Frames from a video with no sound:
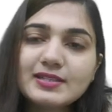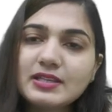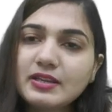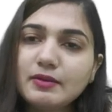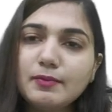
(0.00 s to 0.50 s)

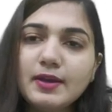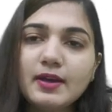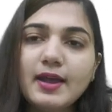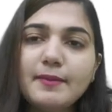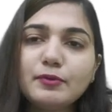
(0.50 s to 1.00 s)
see
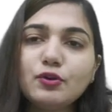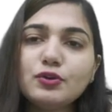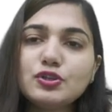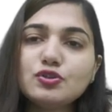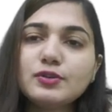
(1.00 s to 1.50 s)
where I'm
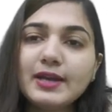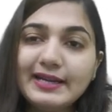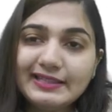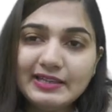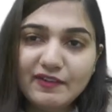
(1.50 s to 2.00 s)
going to
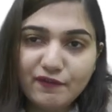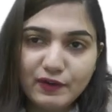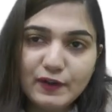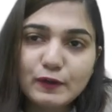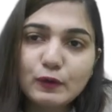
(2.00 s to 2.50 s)
get the
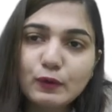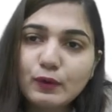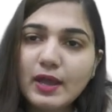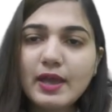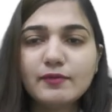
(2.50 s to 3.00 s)
different
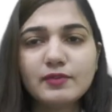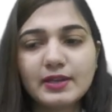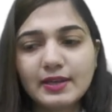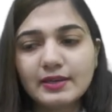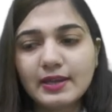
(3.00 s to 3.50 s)
glow, and we
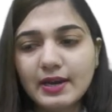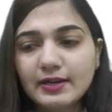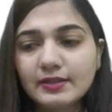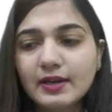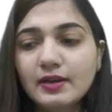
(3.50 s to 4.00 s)
can
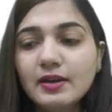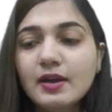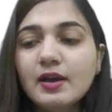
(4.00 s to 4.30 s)
get the